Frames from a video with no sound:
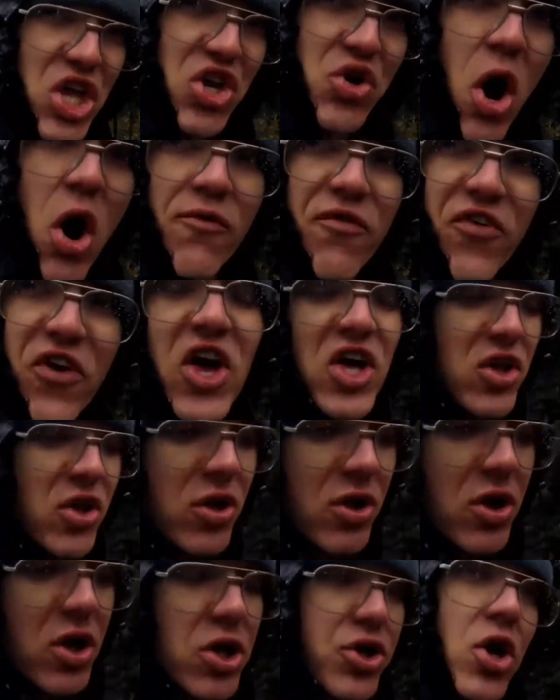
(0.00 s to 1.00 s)
eat your own feet,
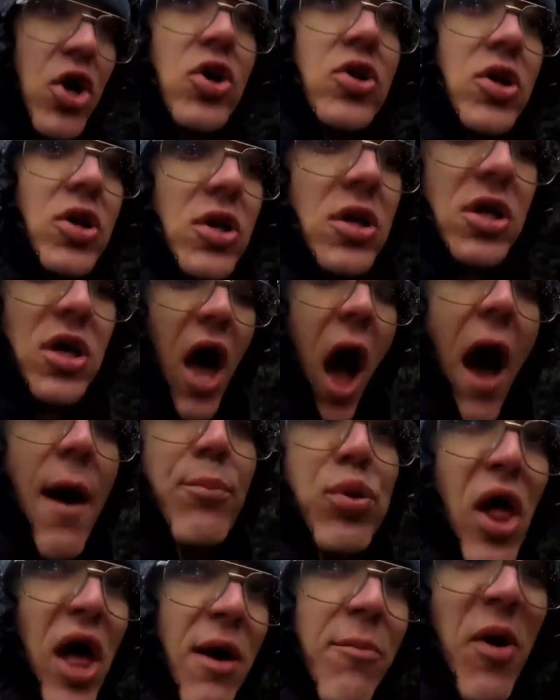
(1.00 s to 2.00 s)
dude. I'm
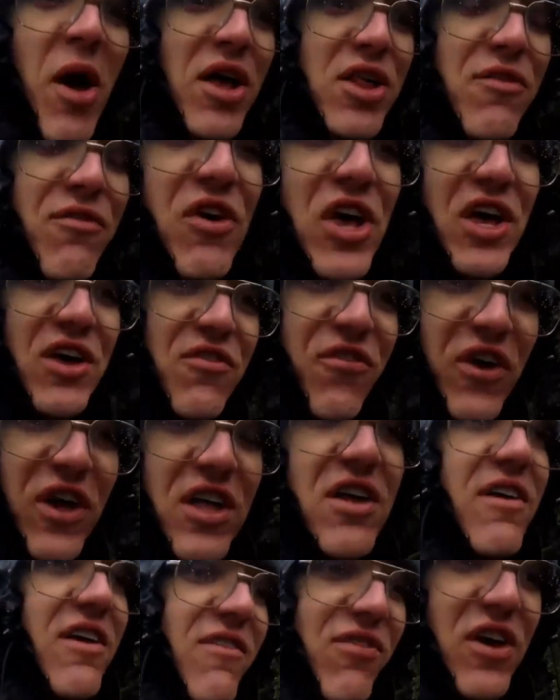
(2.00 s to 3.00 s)
plant-based vegan,
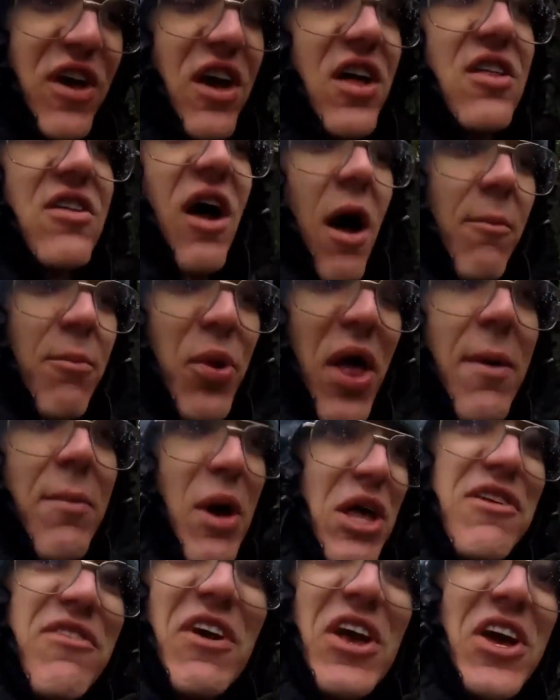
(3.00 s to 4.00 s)
feed, vegan. I'm
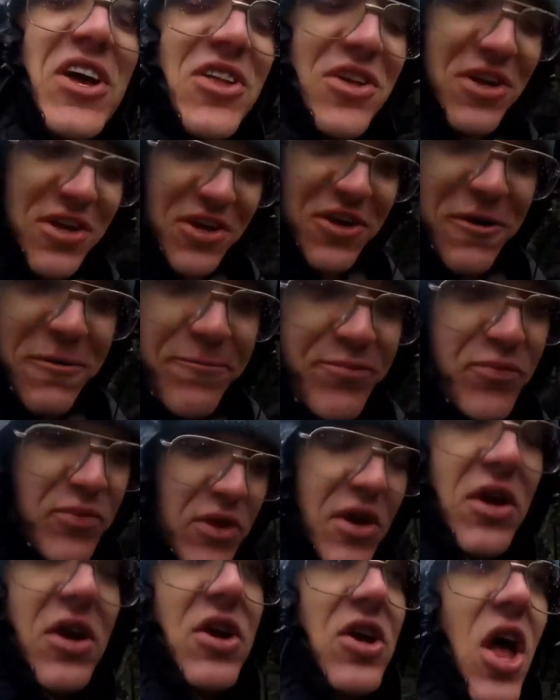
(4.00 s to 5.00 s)
plant-based vegan.
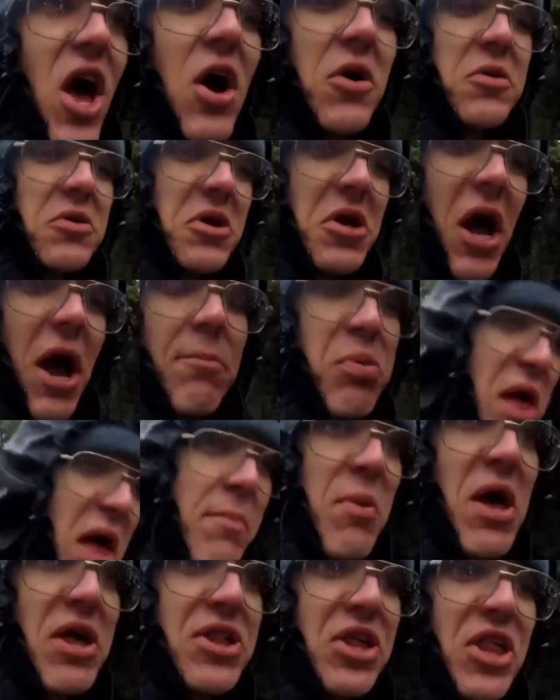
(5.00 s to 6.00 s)
You know, I'm
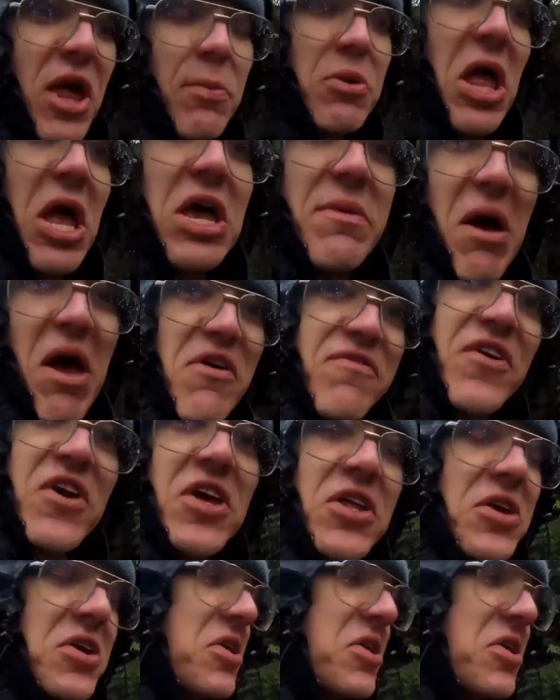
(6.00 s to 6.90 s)
plant-based except when I eat my own feet.